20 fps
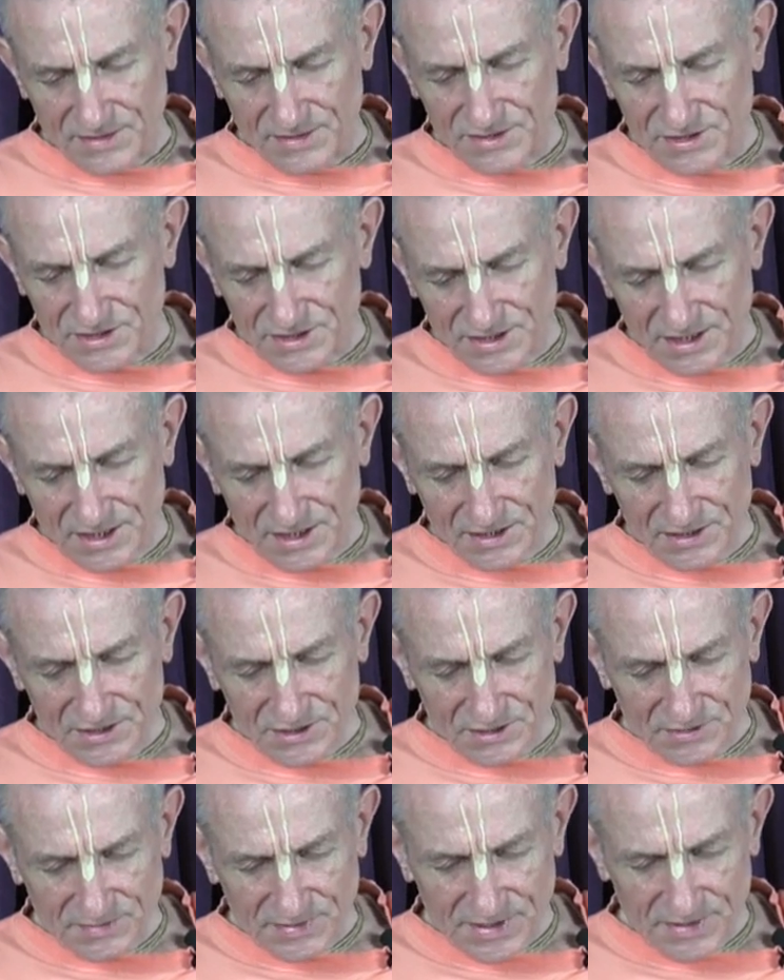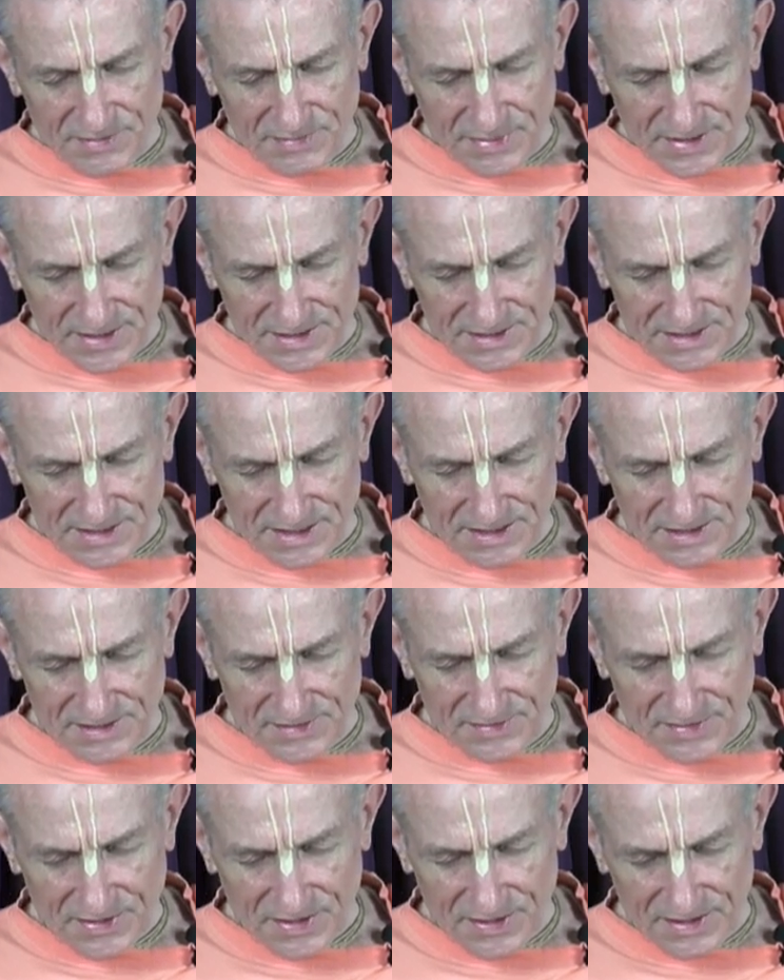Krishna, the Supreme
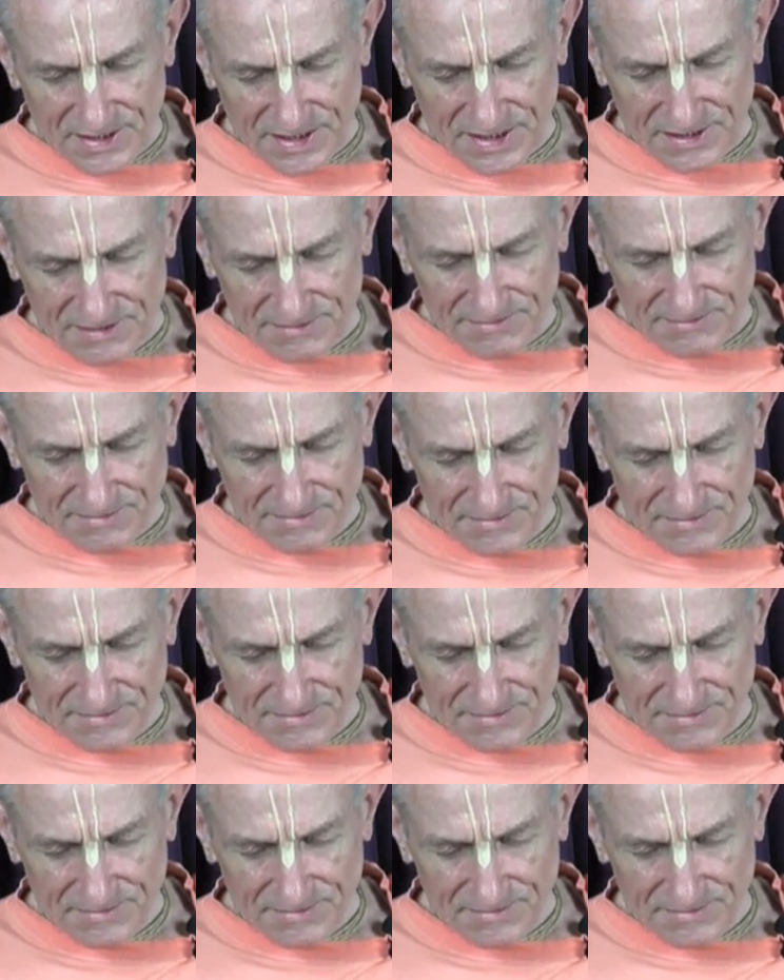Personality of Godhead.